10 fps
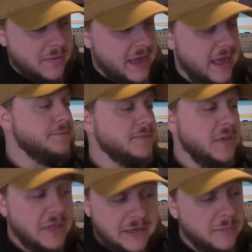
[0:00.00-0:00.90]
pad.
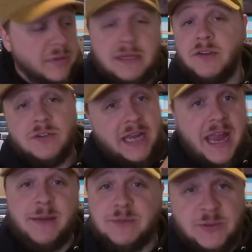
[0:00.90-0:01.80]
You can even play little
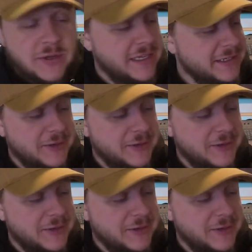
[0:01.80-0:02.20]
games on it.